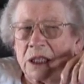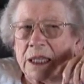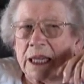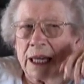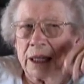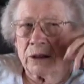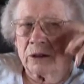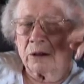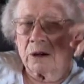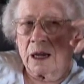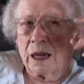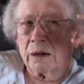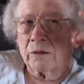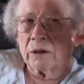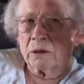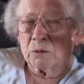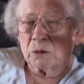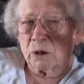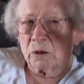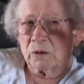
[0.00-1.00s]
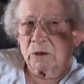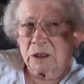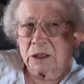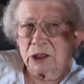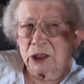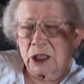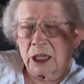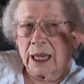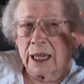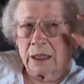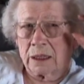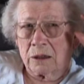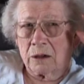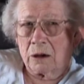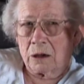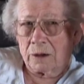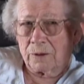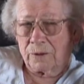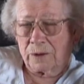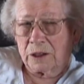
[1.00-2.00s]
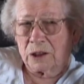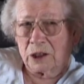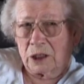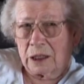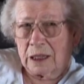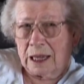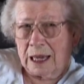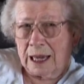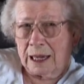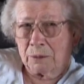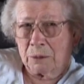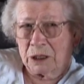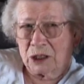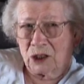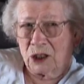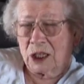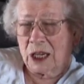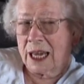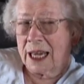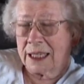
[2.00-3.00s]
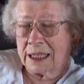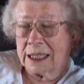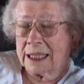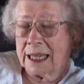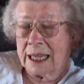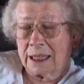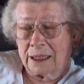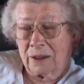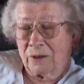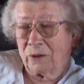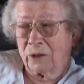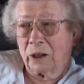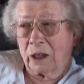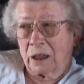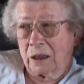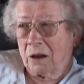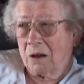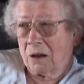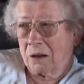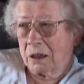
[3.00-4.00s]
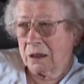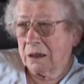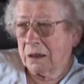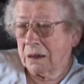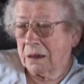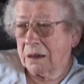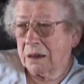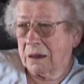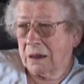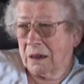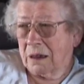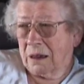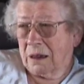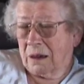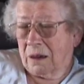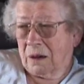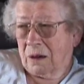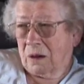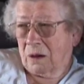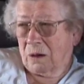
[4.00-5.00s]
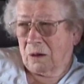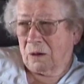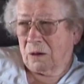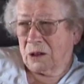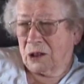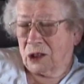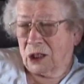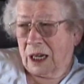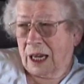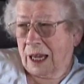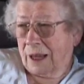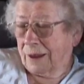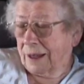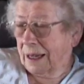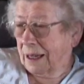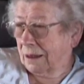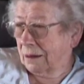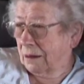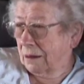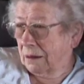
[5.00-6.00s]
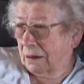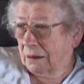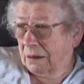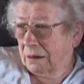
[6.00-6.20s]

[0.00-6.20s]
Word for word: she'd had her eye removed, and she had an artificial eye, but she hadn't had it very long when she had that